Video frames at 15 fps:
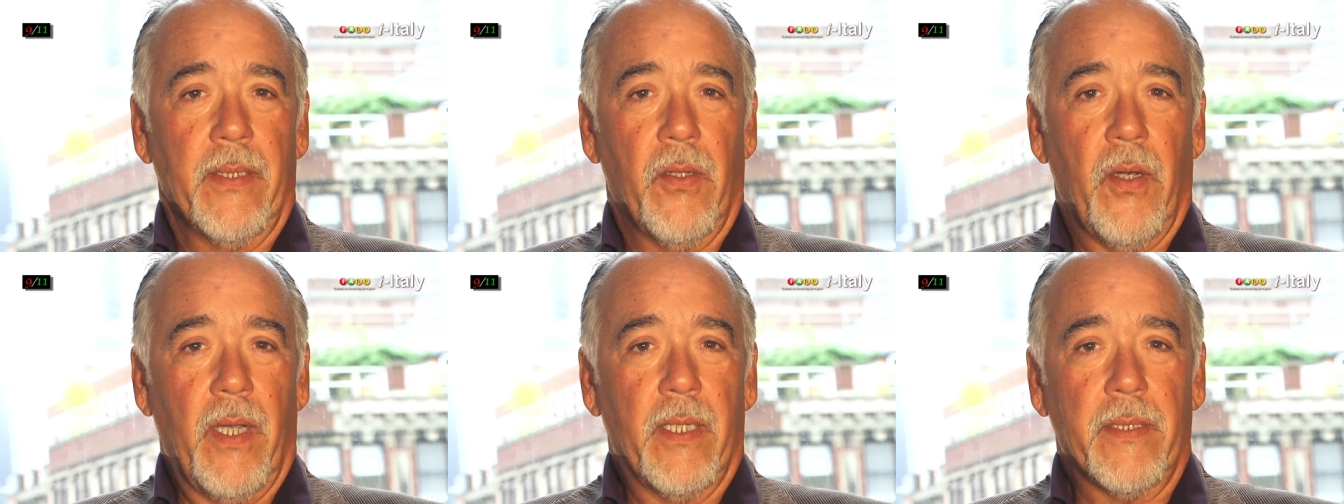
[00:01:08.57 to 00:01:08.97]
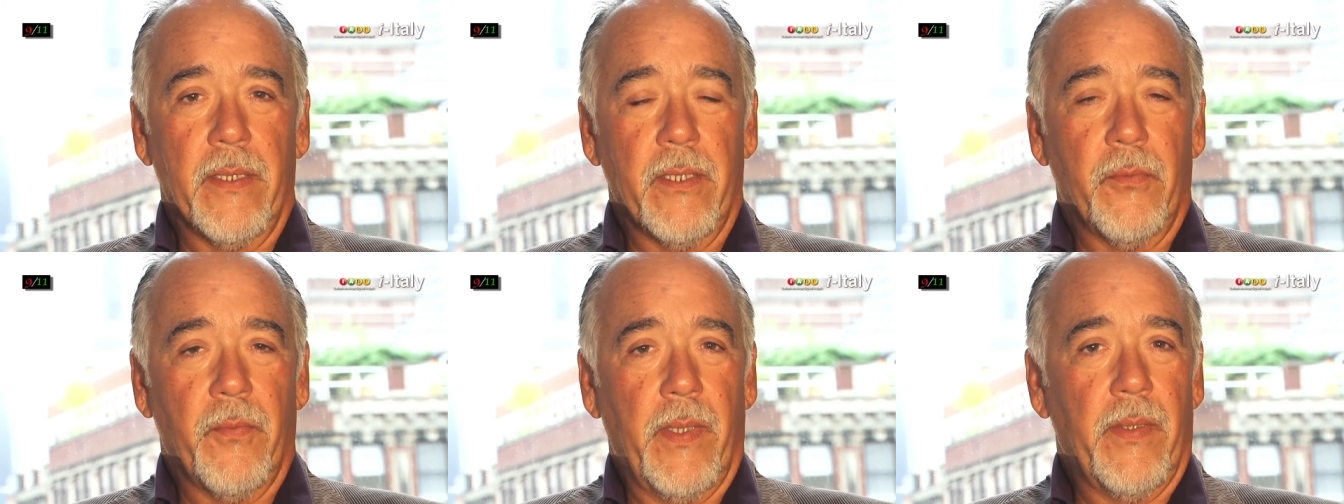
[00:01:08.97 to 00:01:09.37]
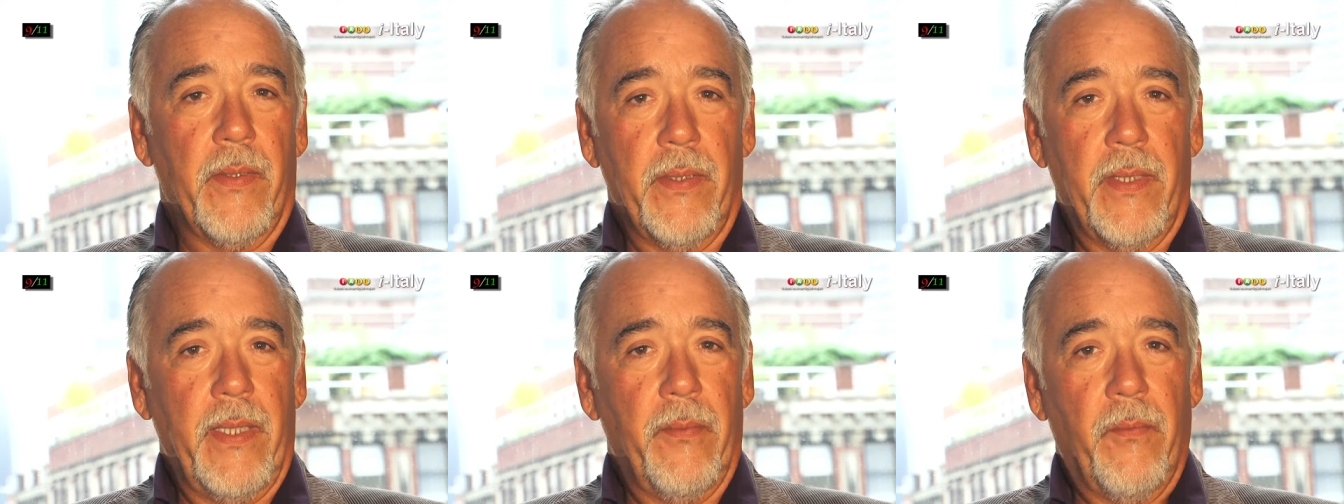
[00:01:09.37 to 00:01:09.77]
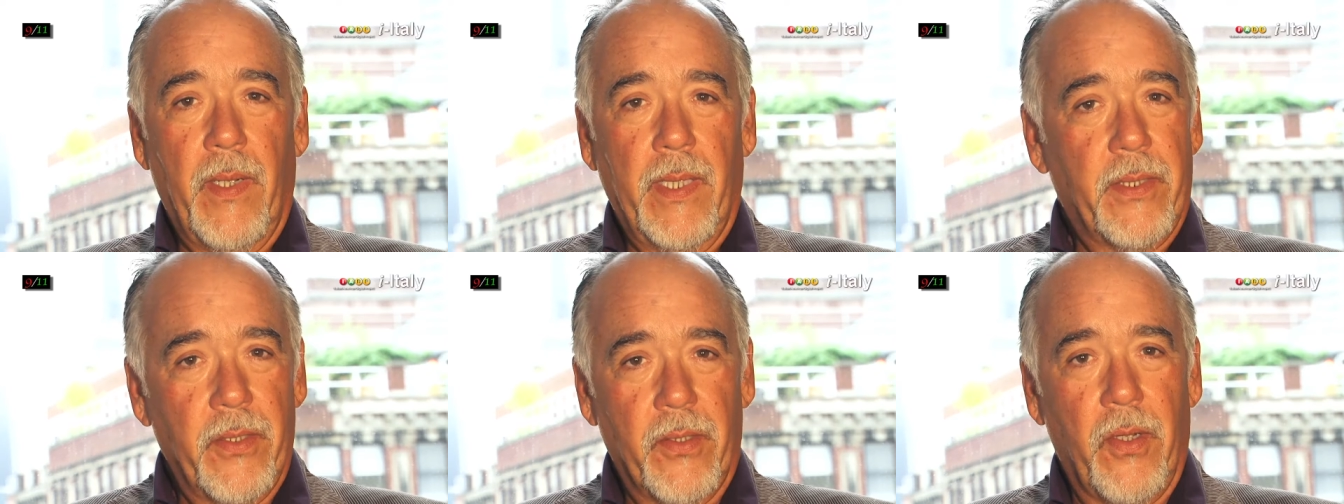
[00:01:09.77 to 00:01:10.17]
causes, whether they
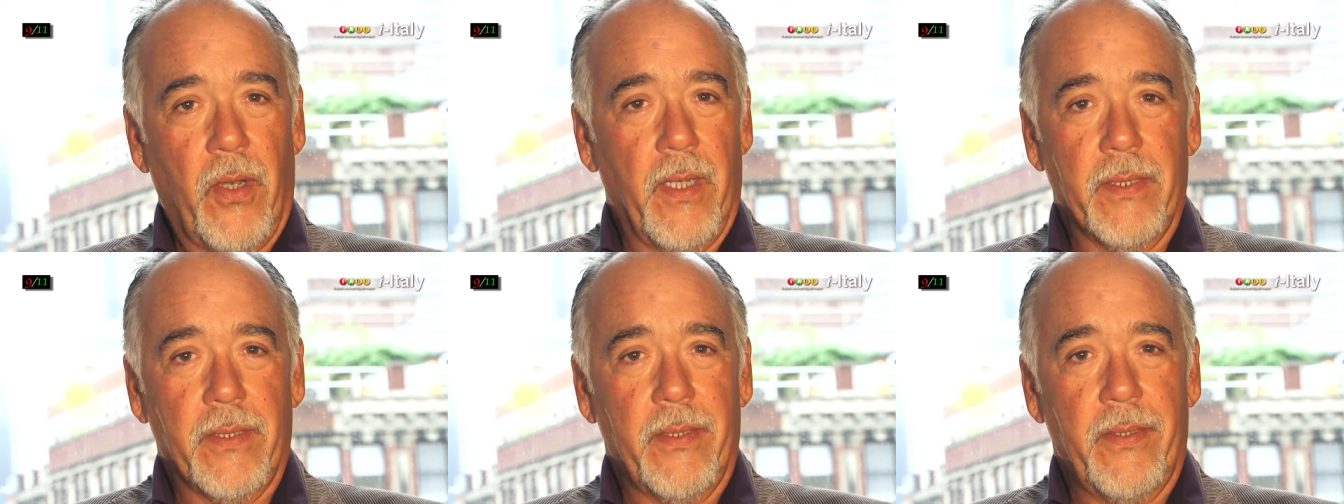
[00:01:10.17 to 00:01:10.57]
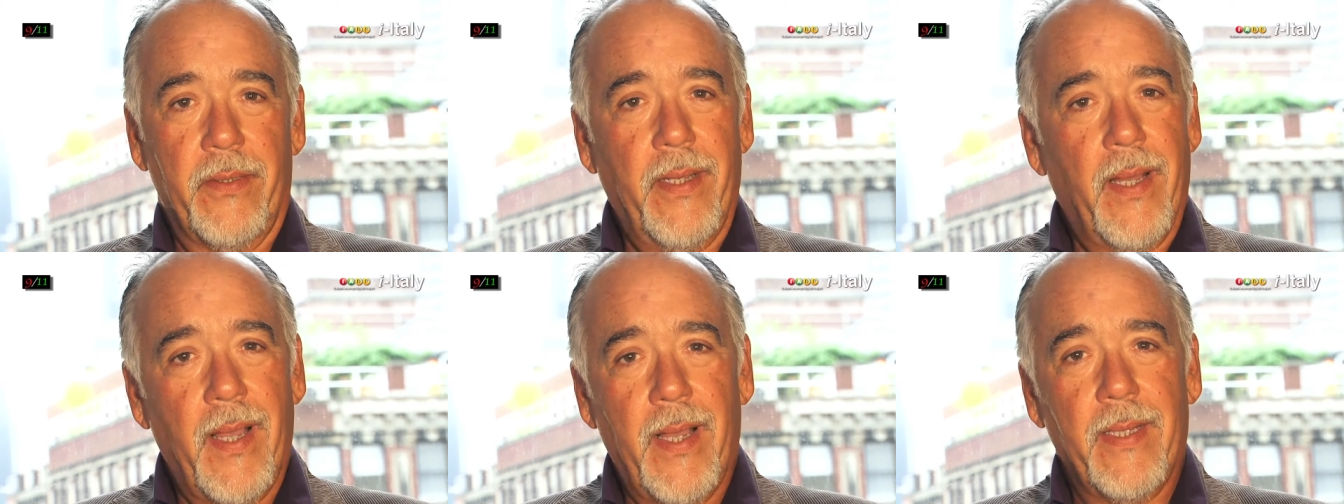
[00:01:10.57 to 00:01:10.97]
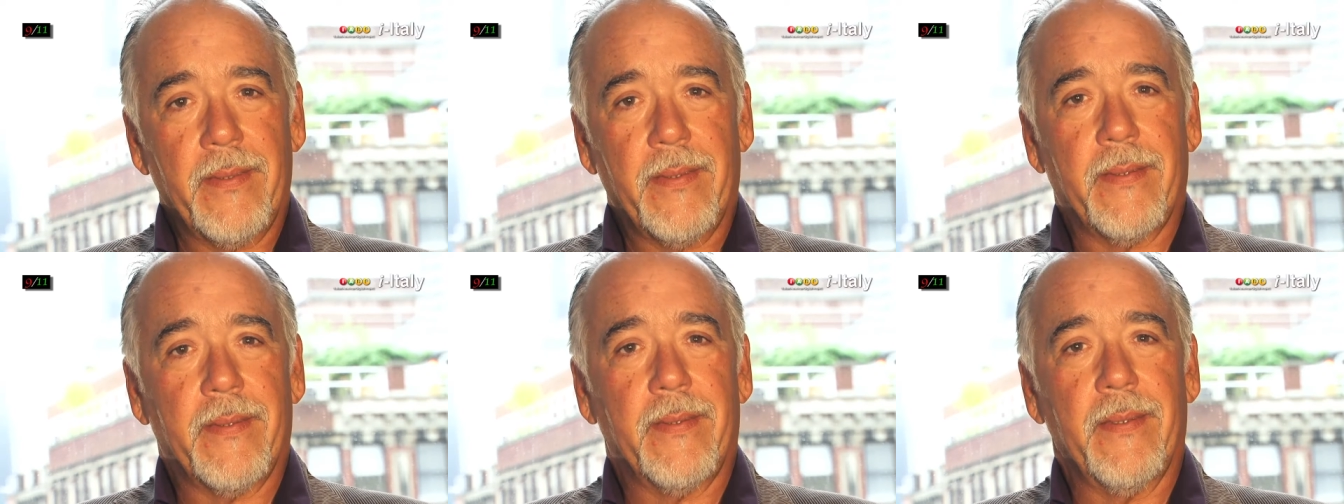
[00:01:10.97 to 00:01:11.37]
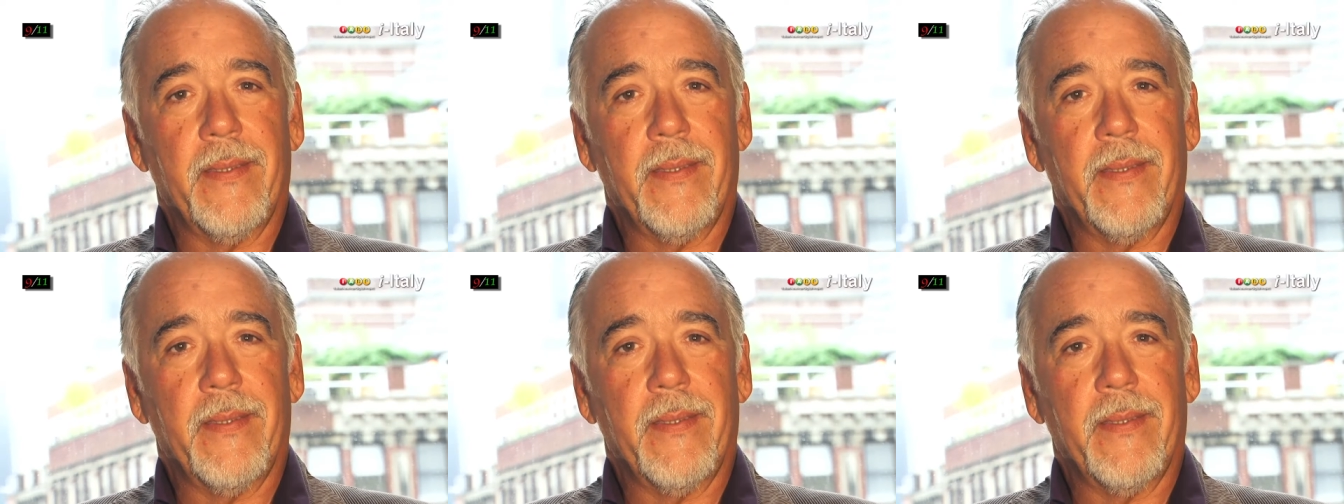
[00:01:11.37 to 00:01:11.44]
want to cause it or not,